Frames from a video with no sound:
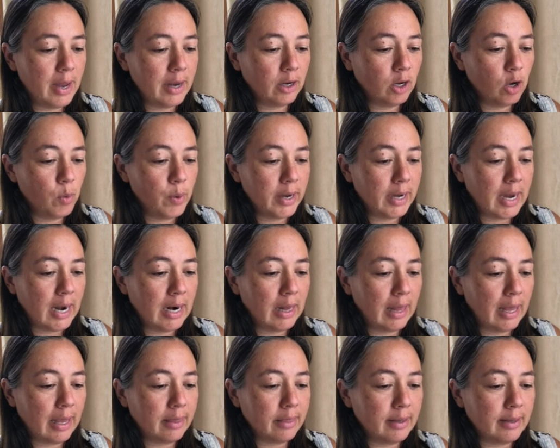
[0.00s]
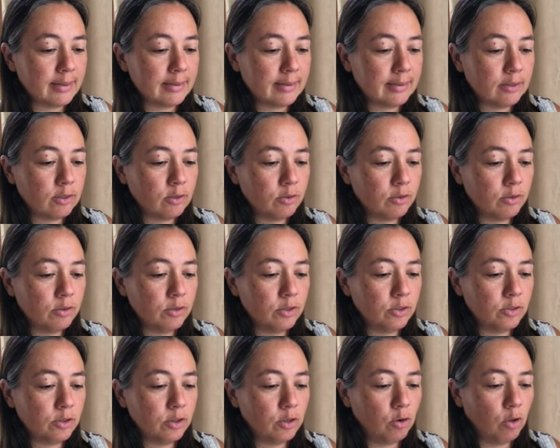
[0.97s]
and going kind of like this
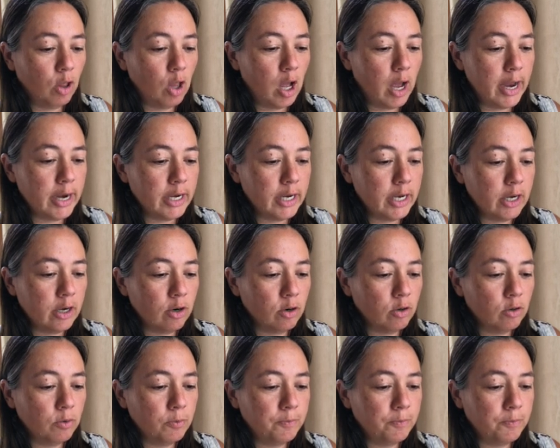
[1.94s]
little line here.